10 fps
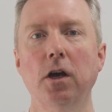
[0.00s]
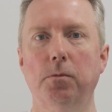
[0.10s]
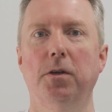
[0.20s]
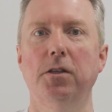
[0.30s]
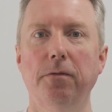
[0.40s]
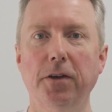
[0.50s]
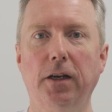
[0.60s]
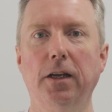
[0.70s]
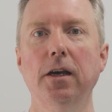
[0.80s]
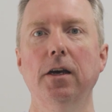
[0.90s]

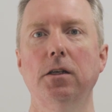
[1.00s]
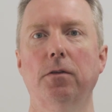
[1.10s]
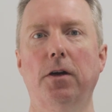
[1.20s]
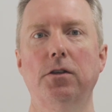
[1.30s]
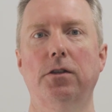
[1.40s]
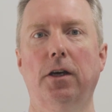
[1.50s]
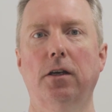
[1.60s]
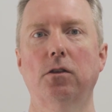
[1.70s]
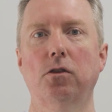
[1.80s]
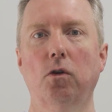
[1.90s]
specifically devices that
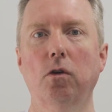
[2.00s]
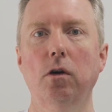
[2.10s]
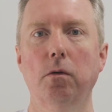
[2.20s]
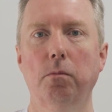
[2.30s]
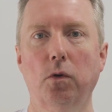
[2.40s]
can store,